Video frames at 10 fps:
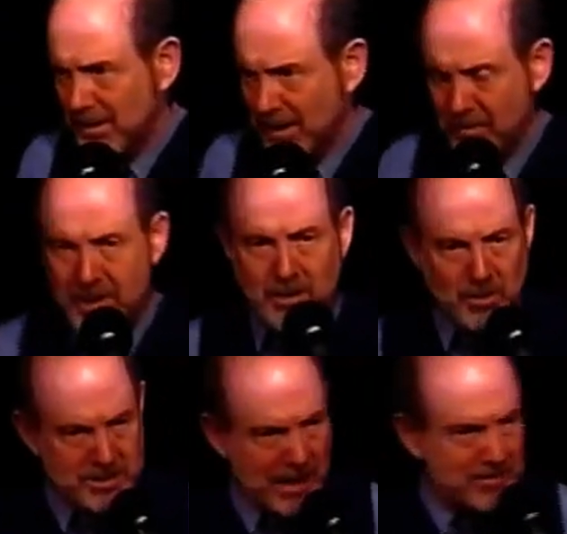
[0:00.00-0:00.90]
I mean, it
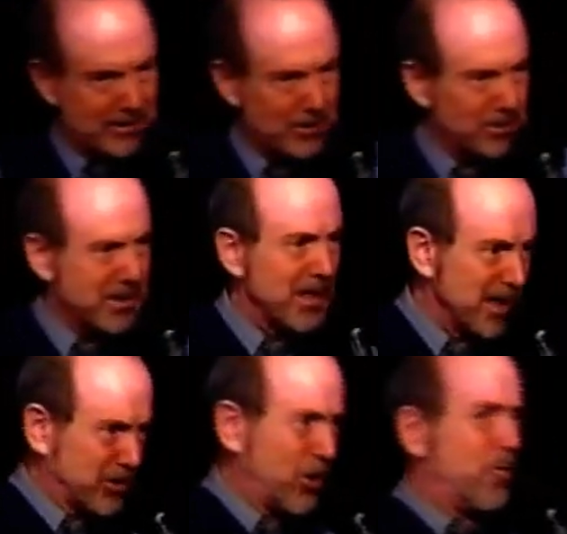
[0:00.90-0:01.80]
was absolutely
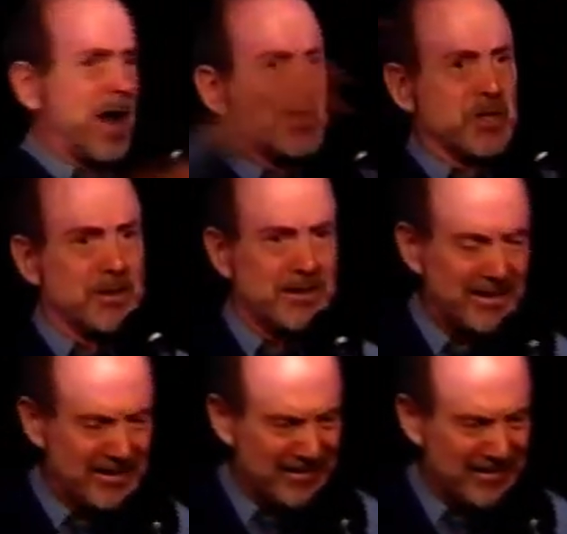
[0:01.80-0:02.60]
torrential.